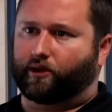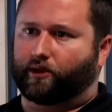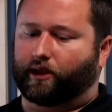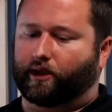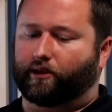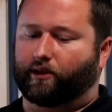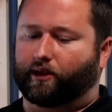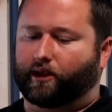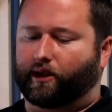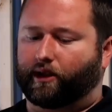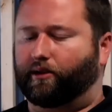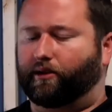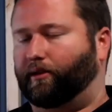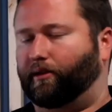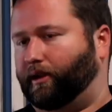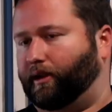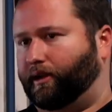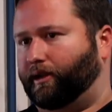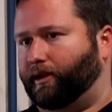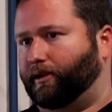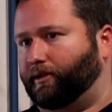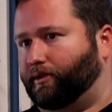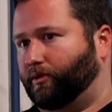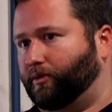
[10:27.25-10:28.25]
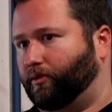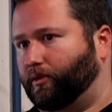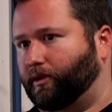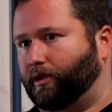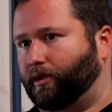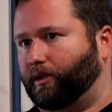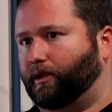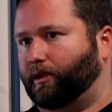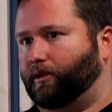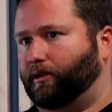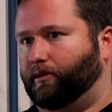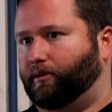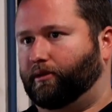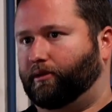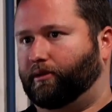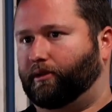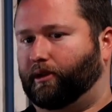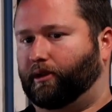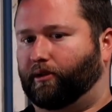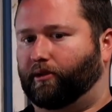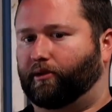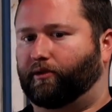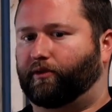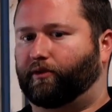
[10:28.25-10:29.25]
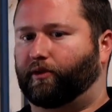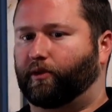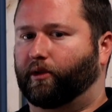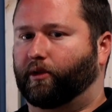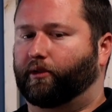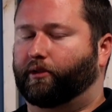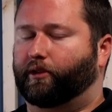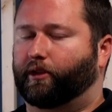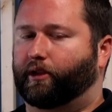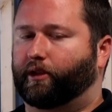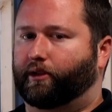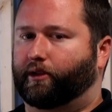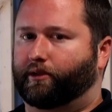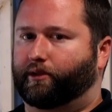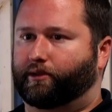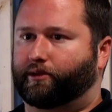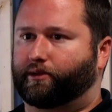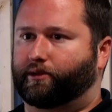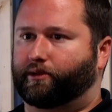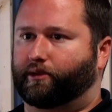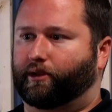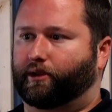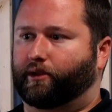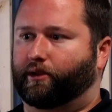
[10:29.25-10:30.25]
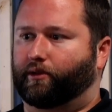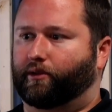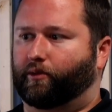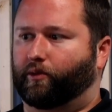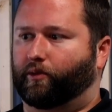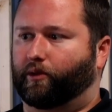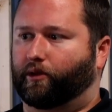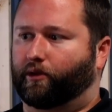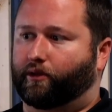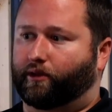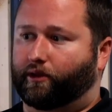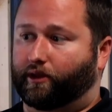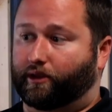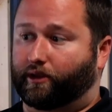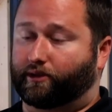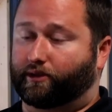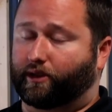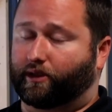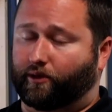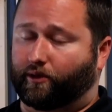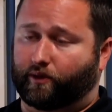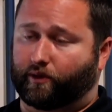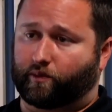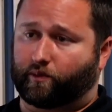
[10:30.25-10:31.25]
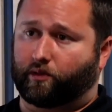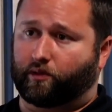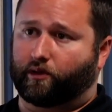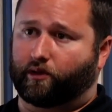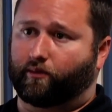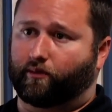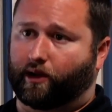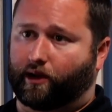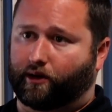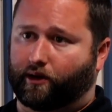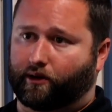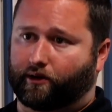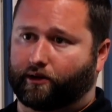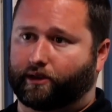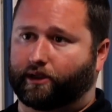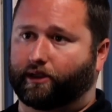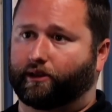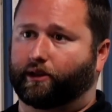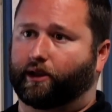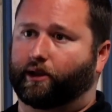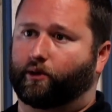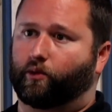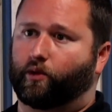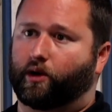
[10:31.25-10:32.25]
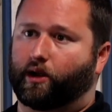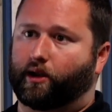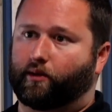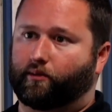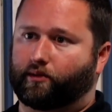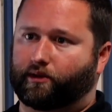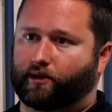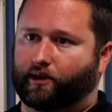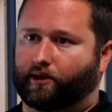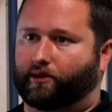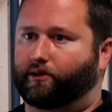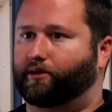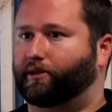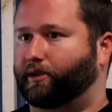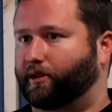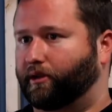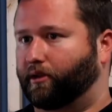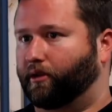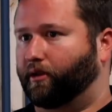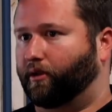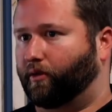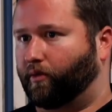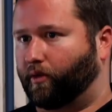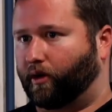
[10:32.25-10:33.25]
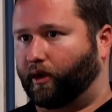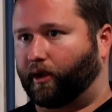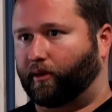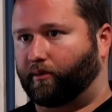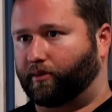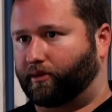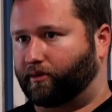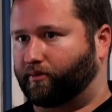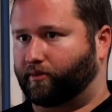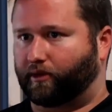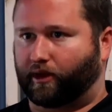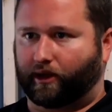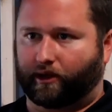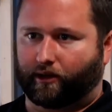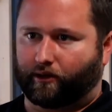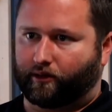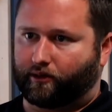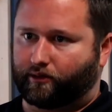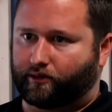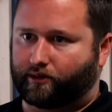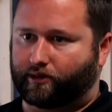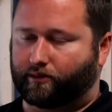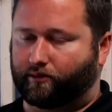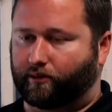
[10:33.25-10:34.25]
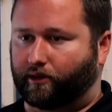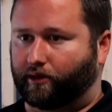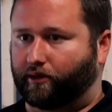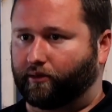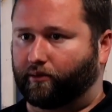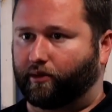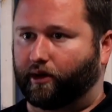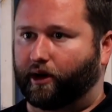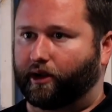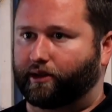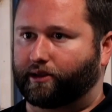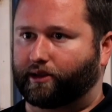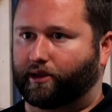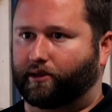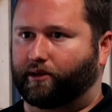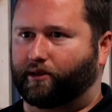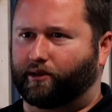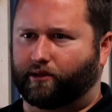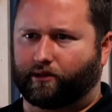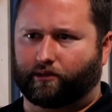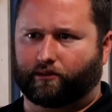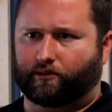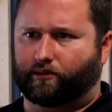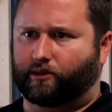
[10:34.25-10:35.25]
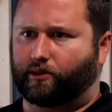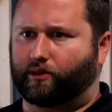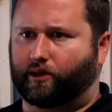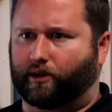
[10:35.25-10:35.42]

Like I need a toolkit, and a few other things. One of the things I always put in mine are D-lead wipes. I use the Hero wipes, but I know there's some other brands out there. You have